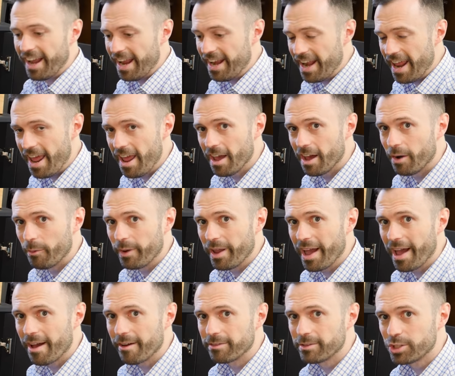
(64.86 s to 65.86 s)
In here, we
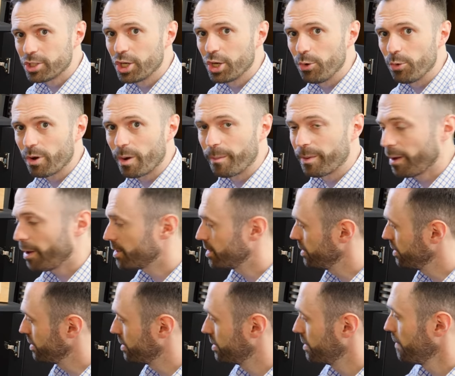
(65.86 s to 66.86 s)
have two
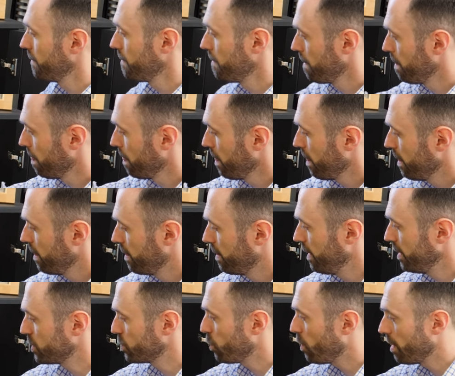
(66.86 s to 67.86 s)
computers.
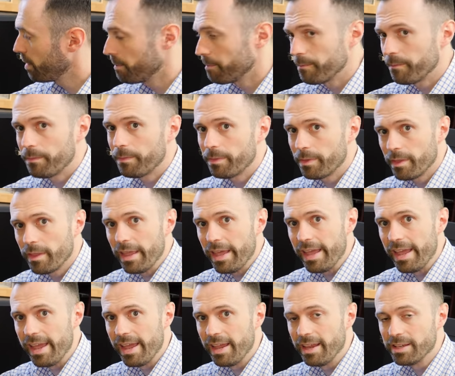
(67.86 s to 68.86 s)
This one
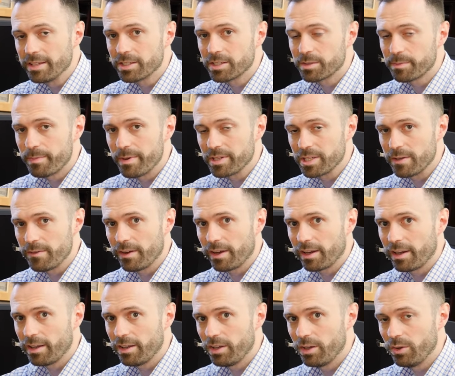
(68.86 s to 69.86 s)
is
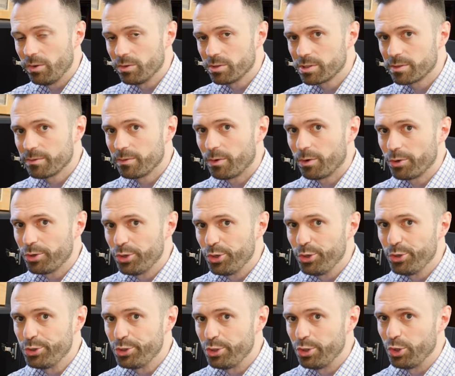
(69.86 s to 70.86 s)
specifically used for
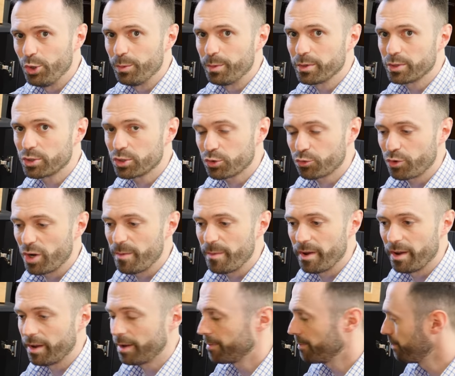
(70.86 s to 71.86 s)
YouTube
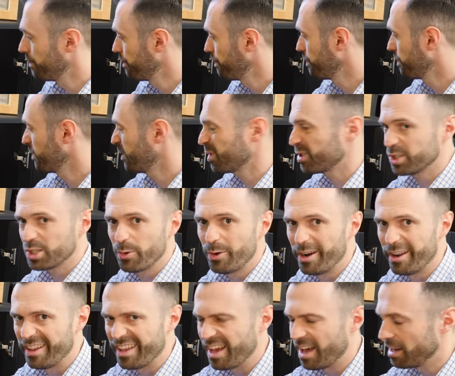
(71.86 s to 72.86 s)
streaming, doesn't do
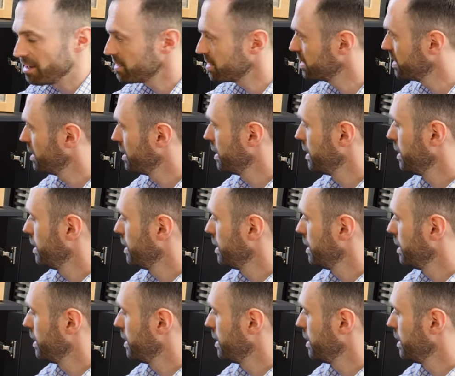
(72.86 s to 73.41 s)
anything else.